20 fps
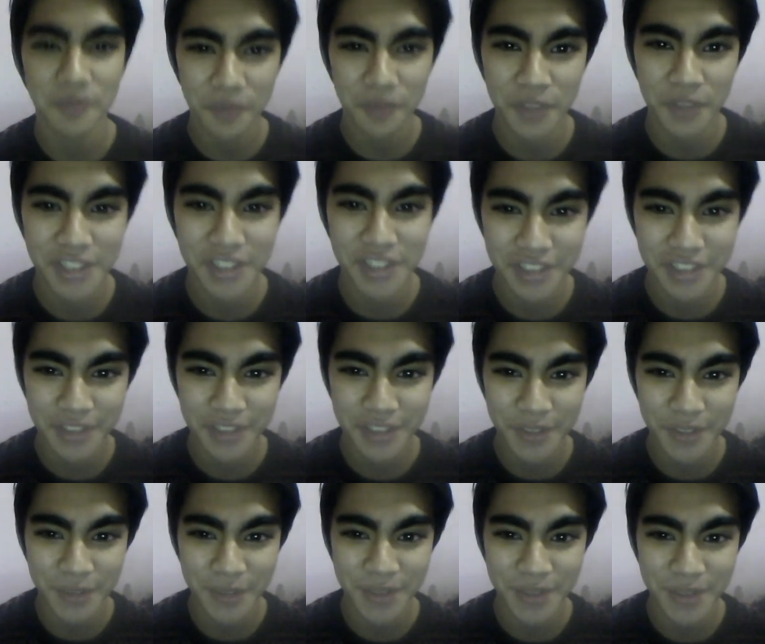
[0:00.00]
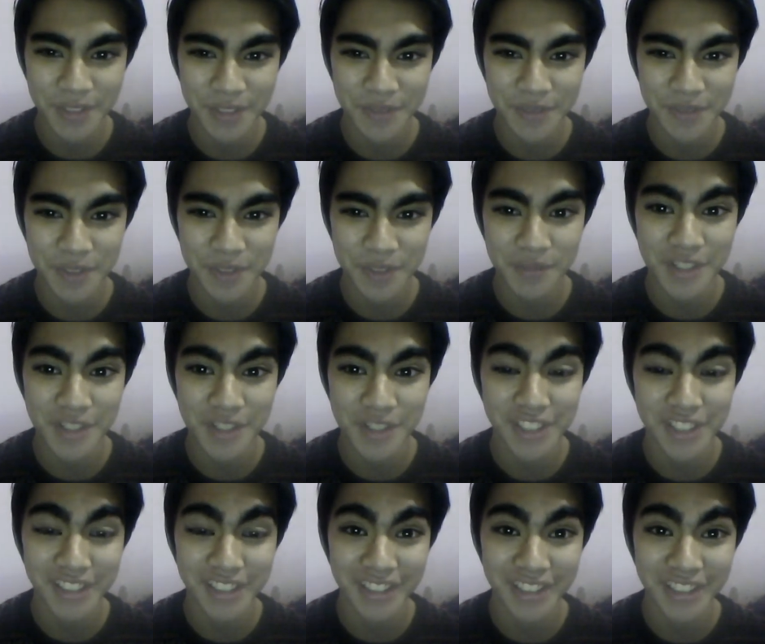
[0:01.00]
which who is from
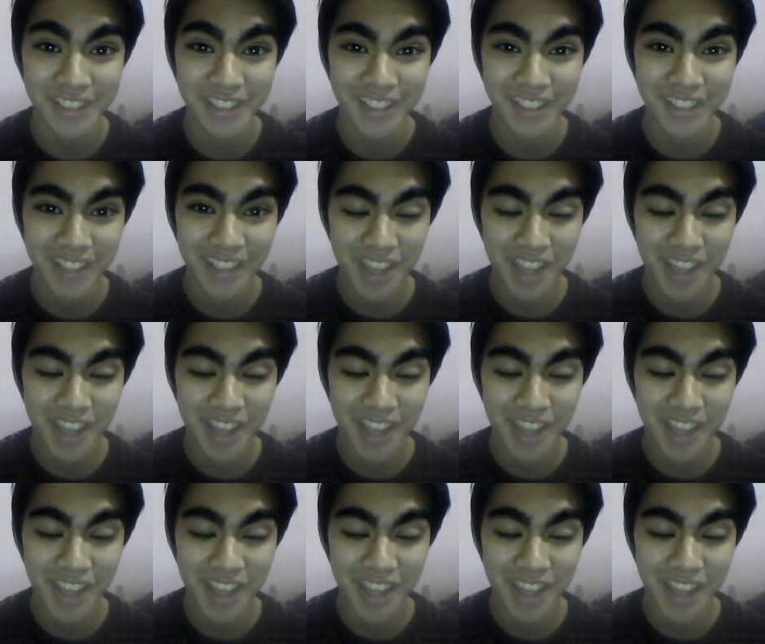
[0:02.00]
Argentina,